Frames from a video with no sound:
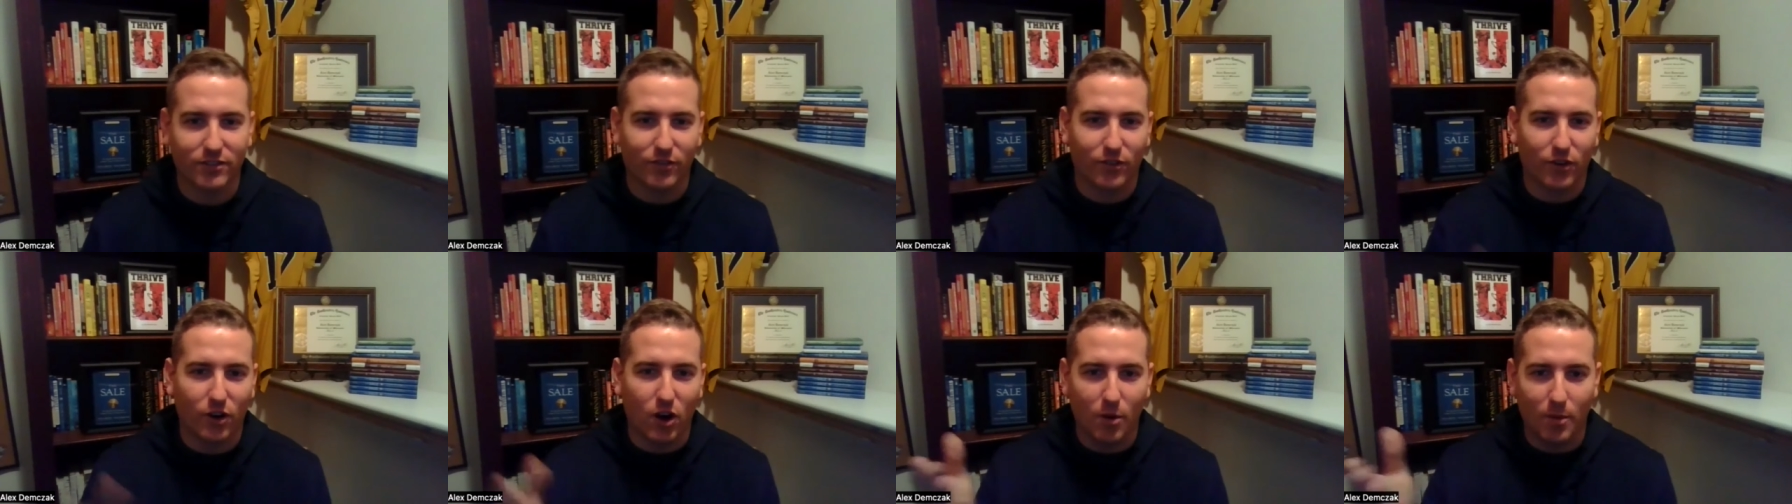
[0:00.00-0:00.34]

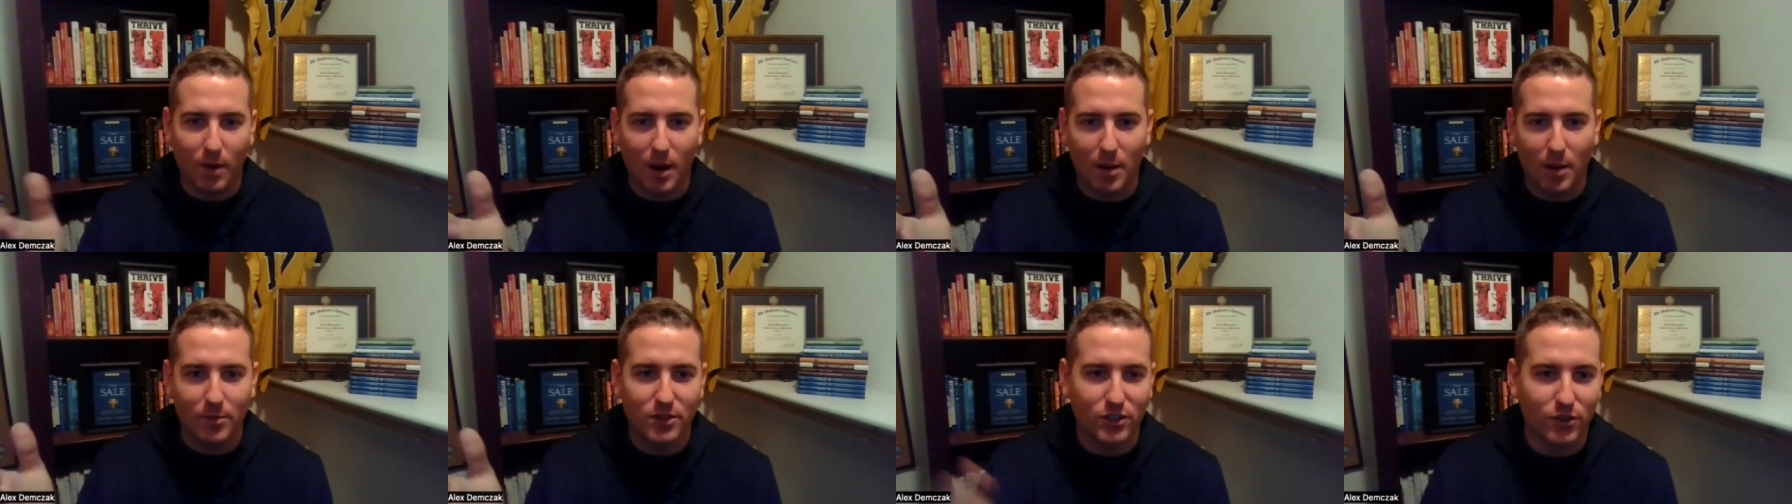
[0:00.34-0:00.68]
For all
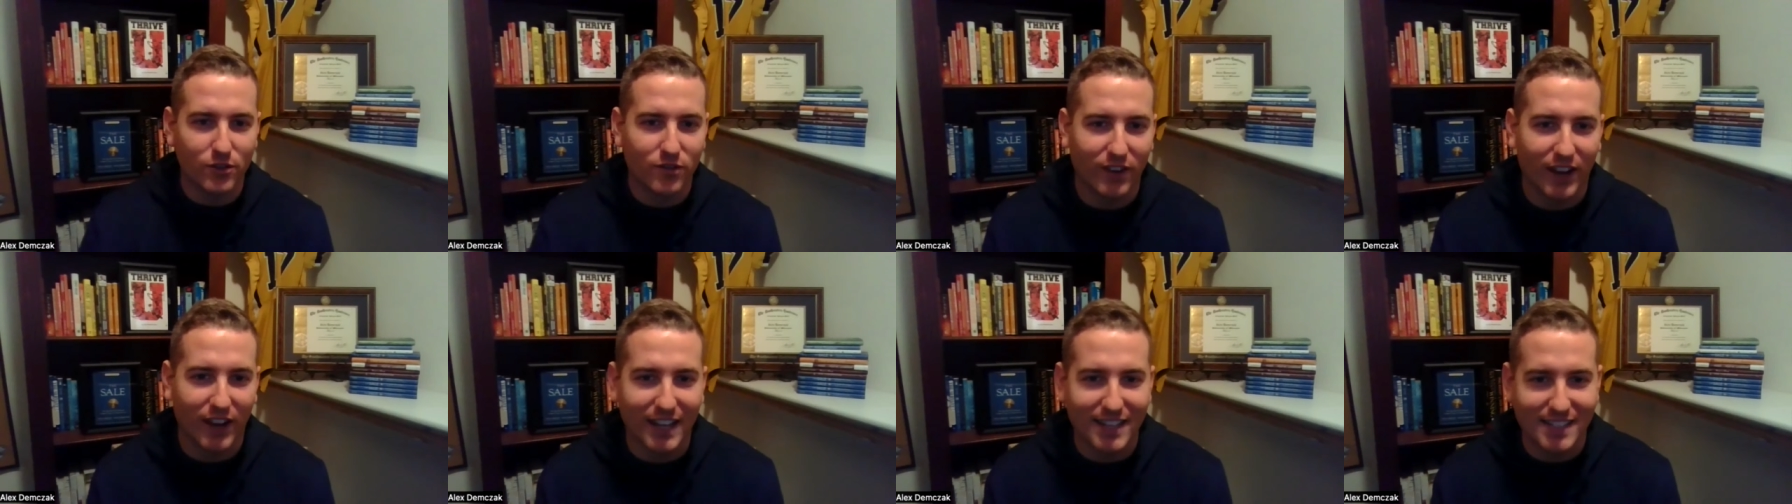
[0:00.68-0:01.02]
my
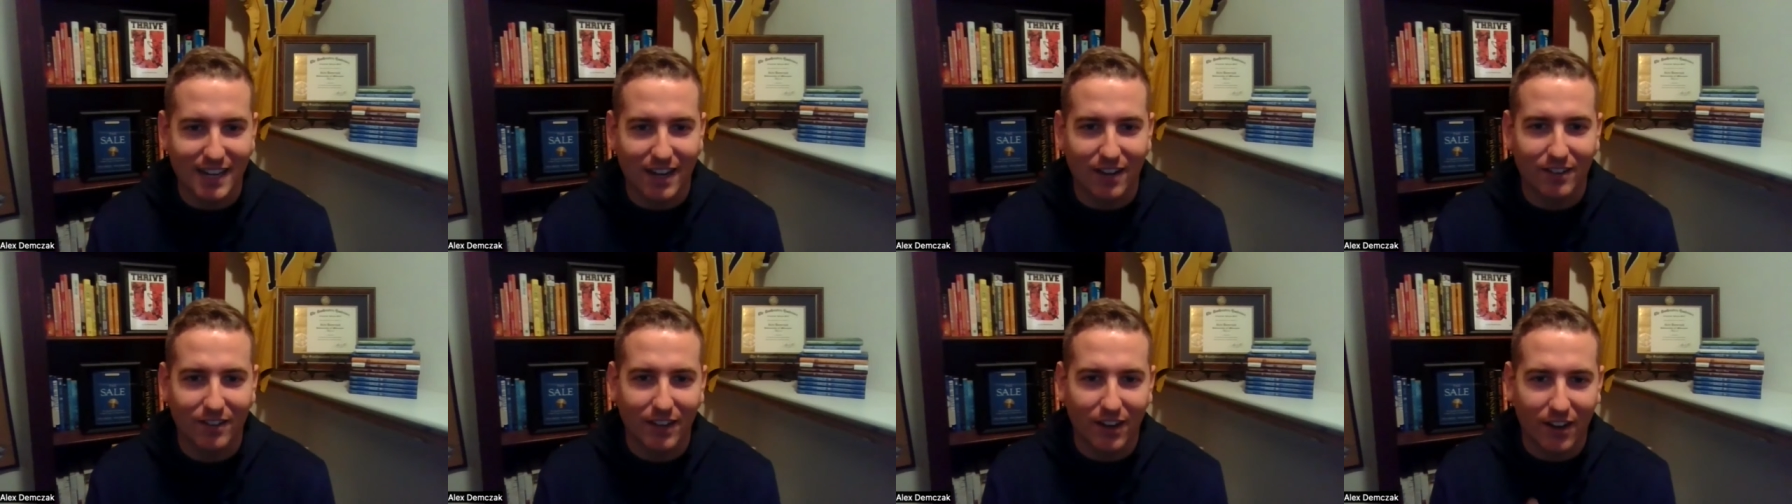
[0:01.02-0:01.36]
Mizzou
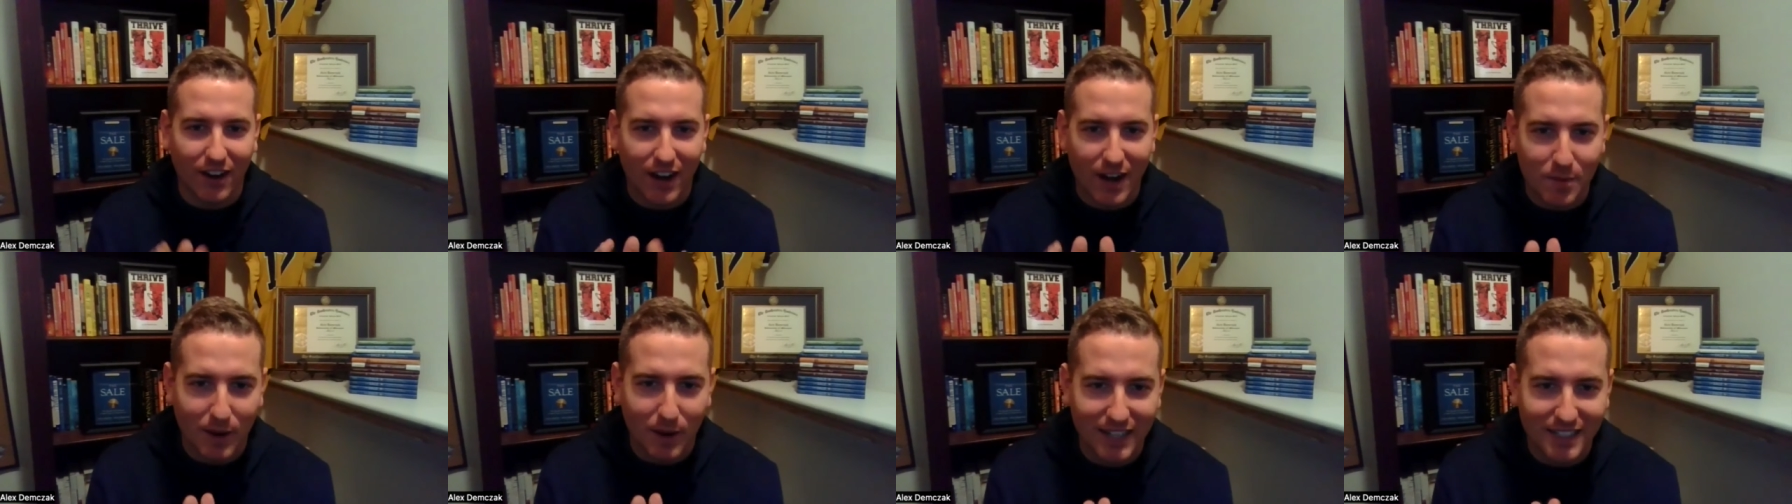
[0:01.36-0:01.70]
fans out there,
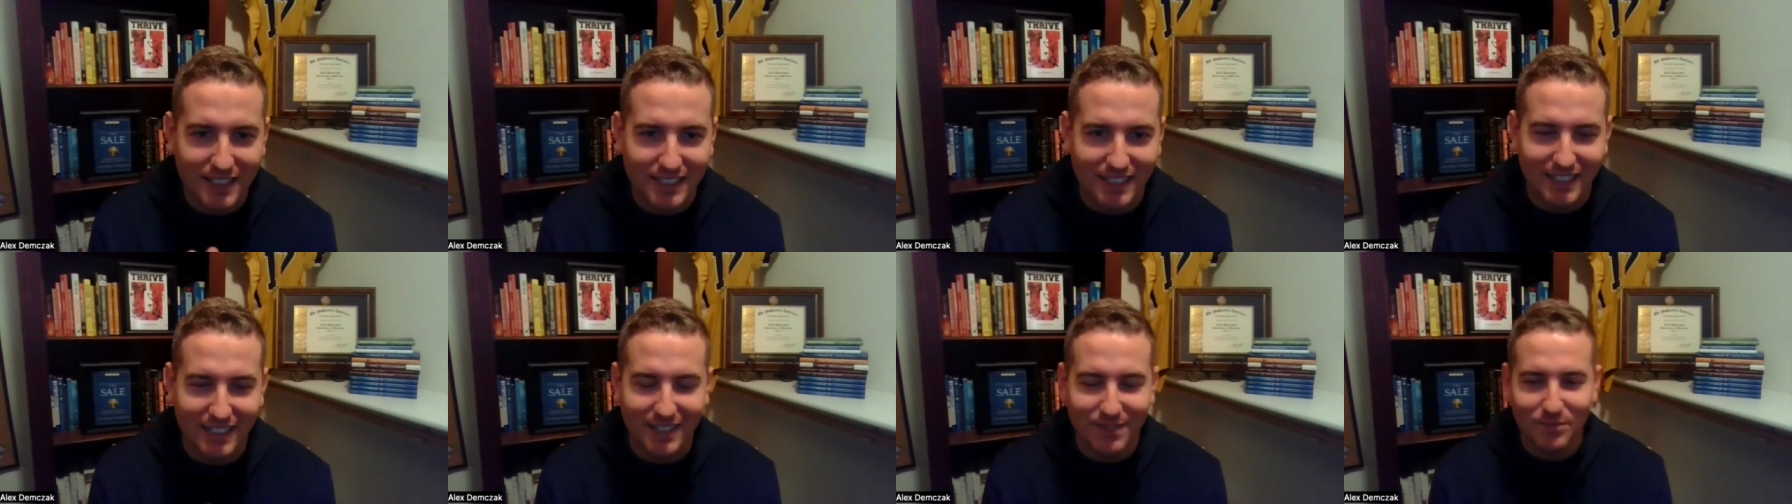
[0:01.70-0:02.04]

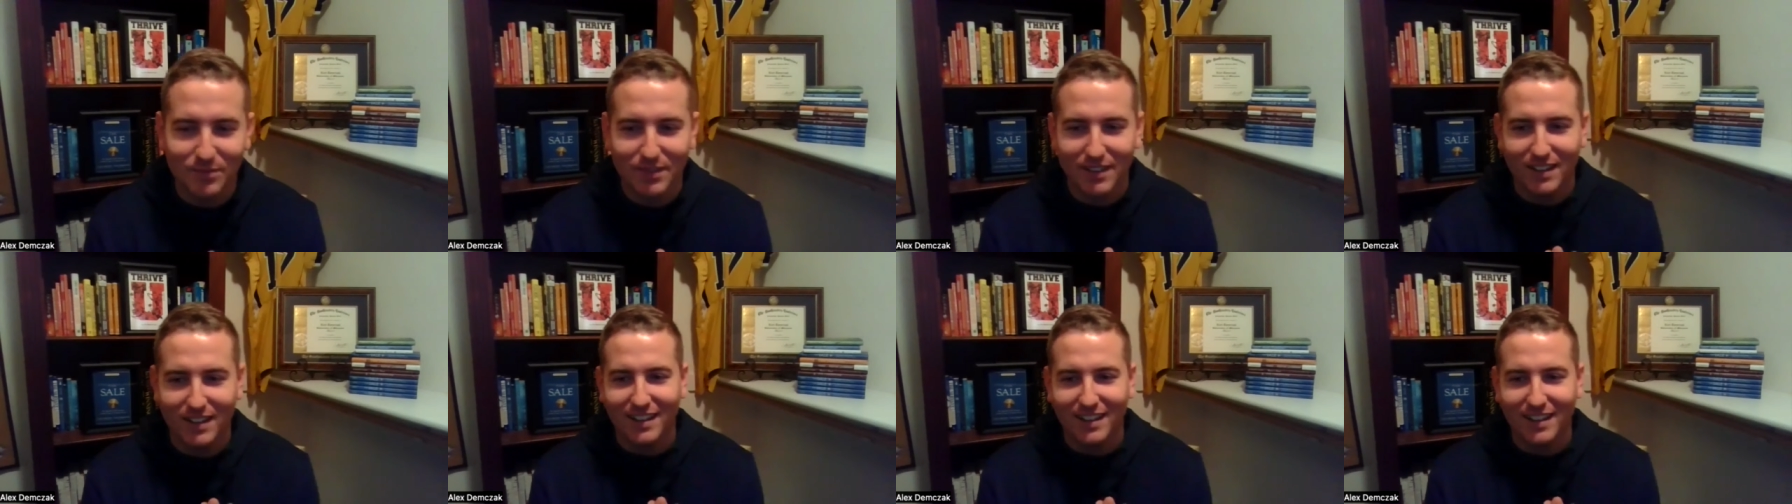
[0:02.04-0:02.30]
MIZ.